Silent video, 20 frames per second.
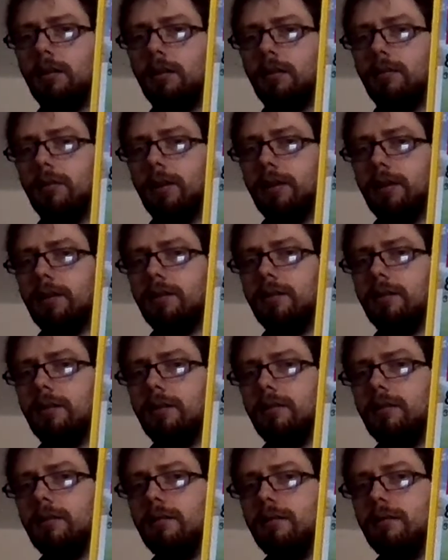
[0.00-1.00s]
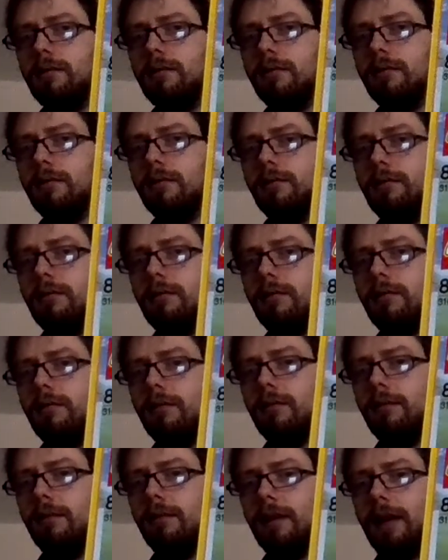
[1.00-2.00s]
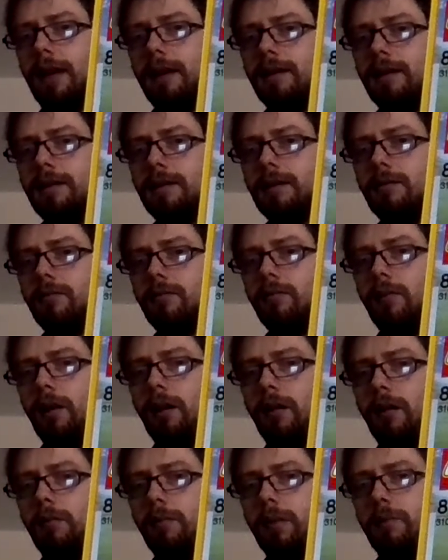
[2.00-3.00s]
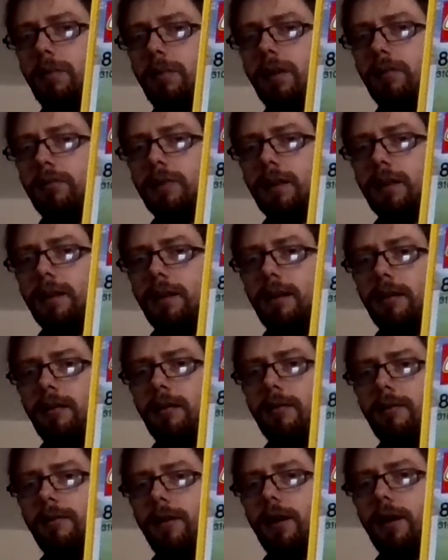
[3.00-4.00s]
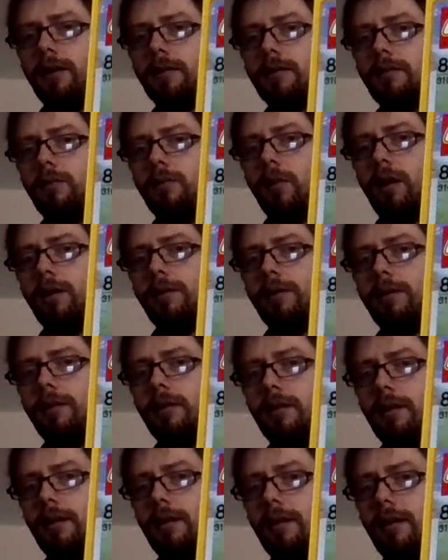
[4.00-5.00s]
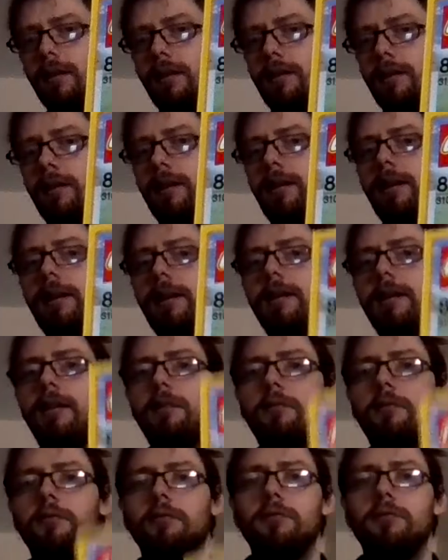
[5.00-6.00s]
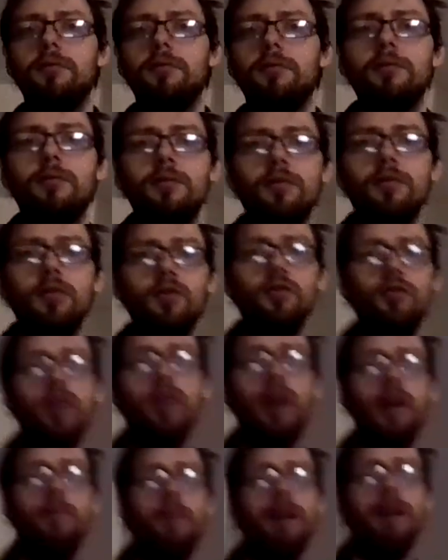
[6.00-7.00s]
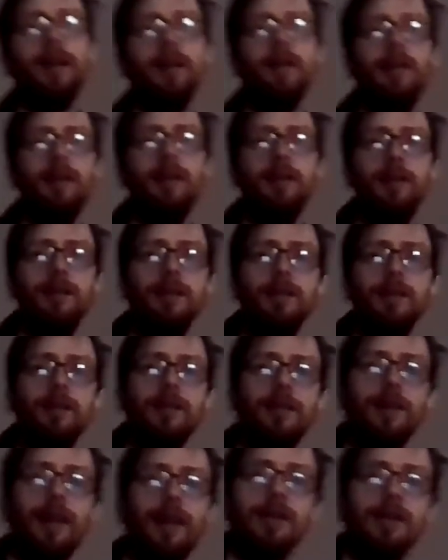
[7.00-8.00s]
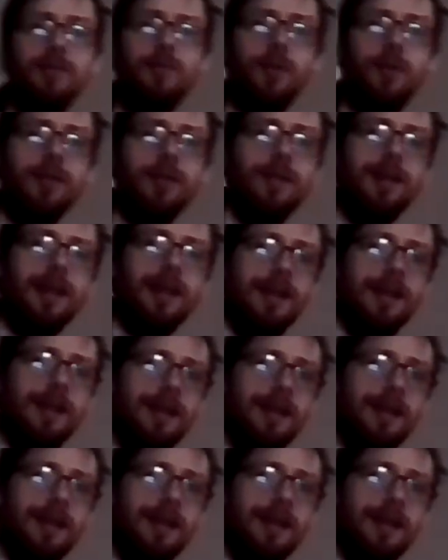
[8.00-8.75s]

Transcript: which that's what I'll be building, the first one, and then I'll try and make the next one, then the